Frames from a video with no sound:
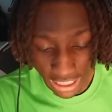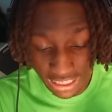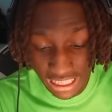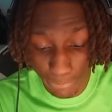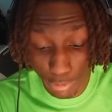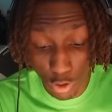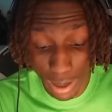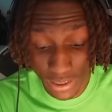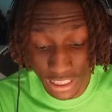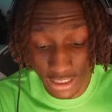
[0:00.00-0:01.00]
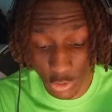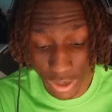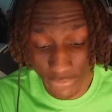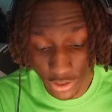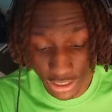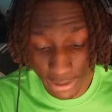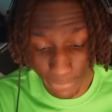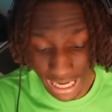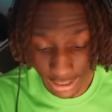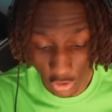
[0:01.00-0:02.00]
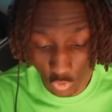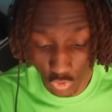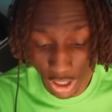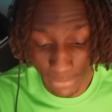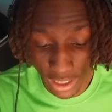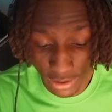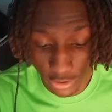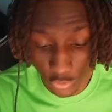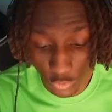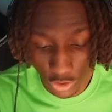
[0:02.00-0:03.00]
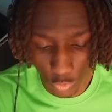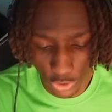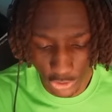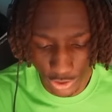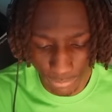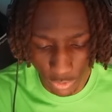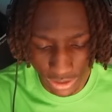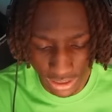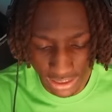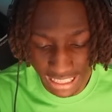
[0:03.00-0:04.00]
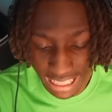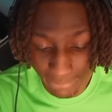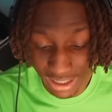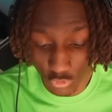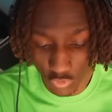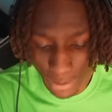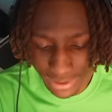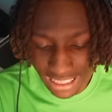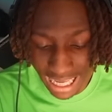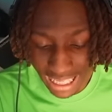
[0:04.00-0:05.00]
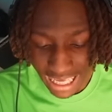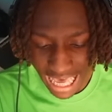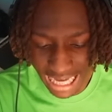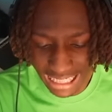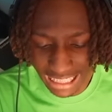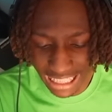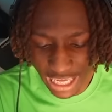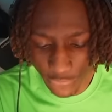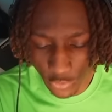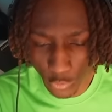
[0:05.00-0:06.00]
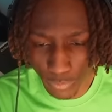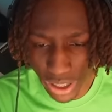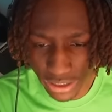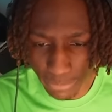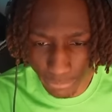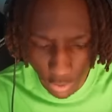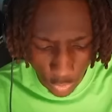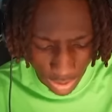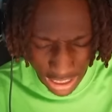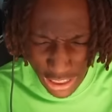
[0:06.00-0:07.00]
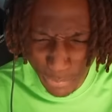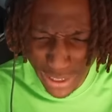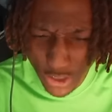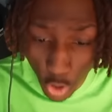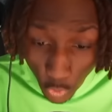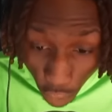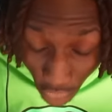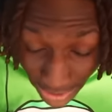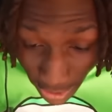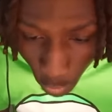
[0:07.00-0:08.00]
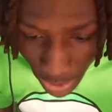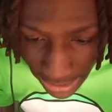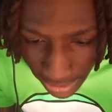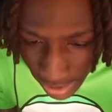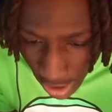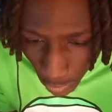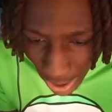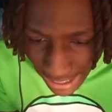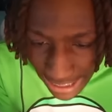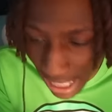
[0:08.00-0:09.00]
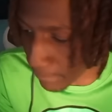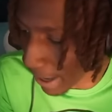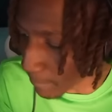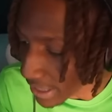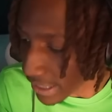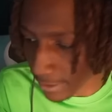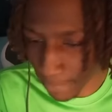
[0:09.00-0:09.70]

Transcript: He said, bro, I'm sending you everything back. Don't drop nothing. You want some weird shit, bro. It's 6 a.m. It's Ramadan. I got a life. You bugging, bro. It's been two weeks. Why he got my money.